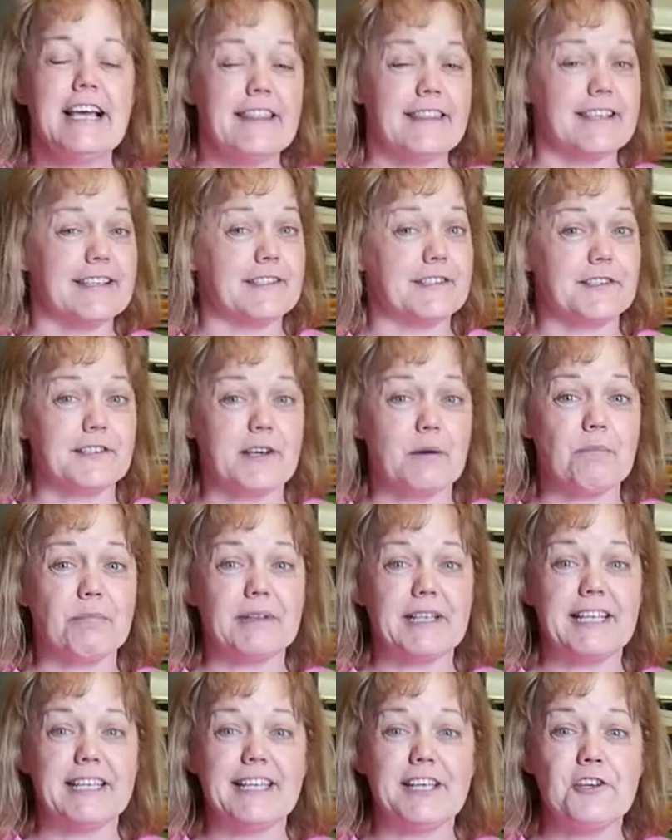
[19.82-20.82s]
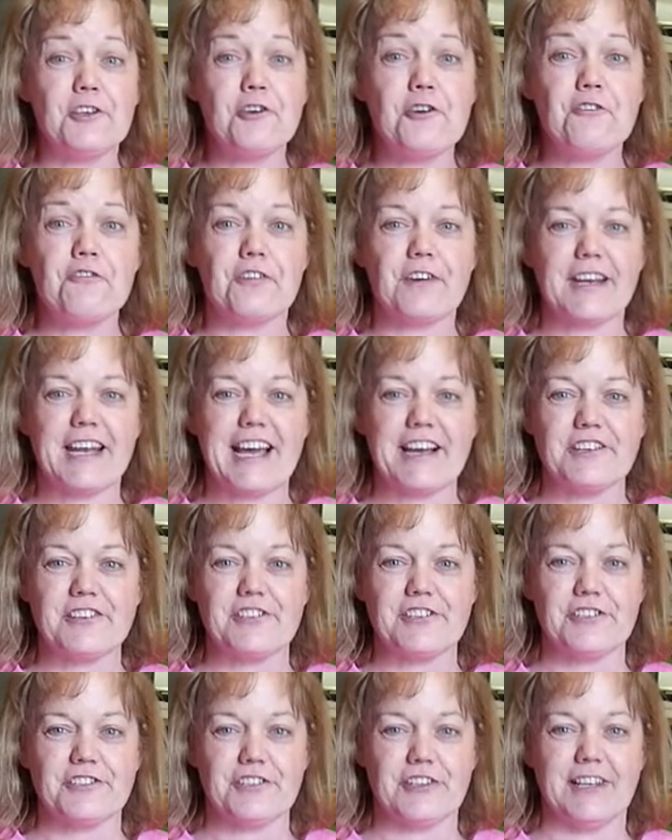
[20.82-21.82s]
This is completely new for
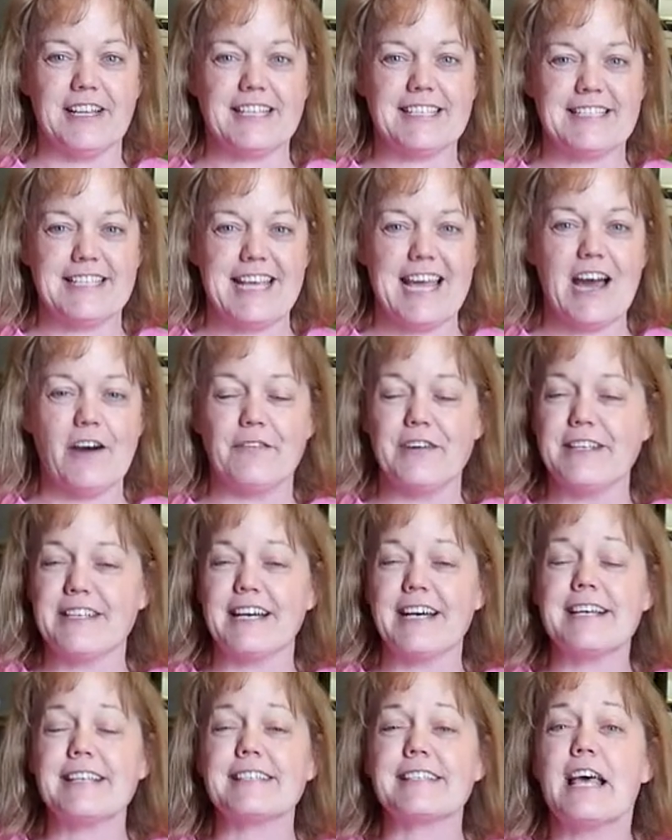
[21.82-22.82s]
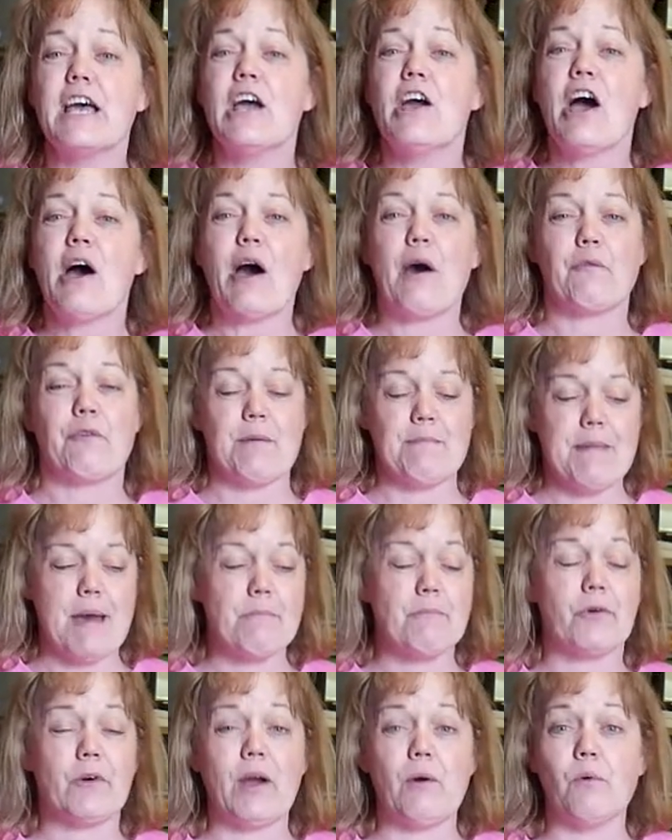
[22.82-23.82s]
Dexter, so let's see how he does.
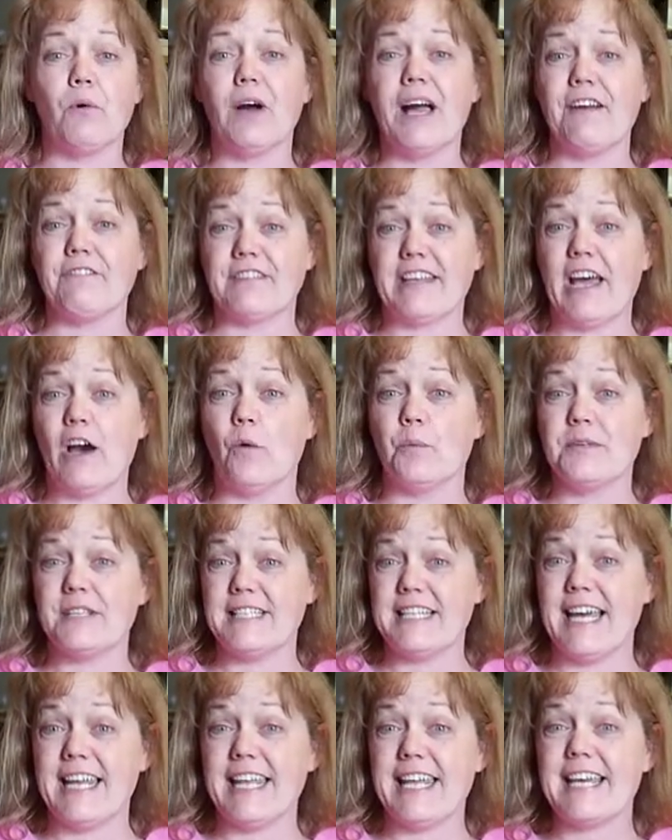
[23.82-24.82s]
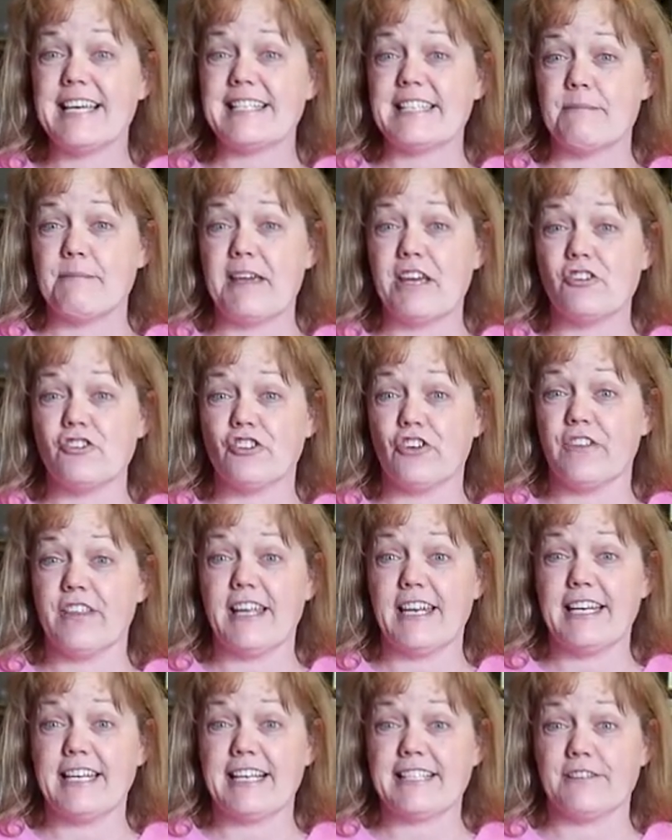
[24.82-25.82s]
Remember, I will have to help steady it to make sure
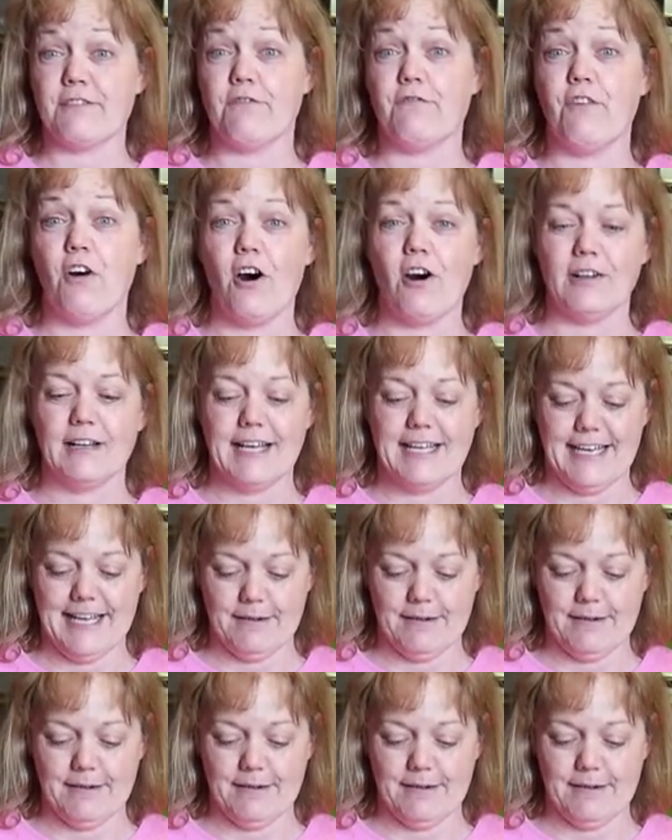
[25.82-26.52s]
that it doesn't fall on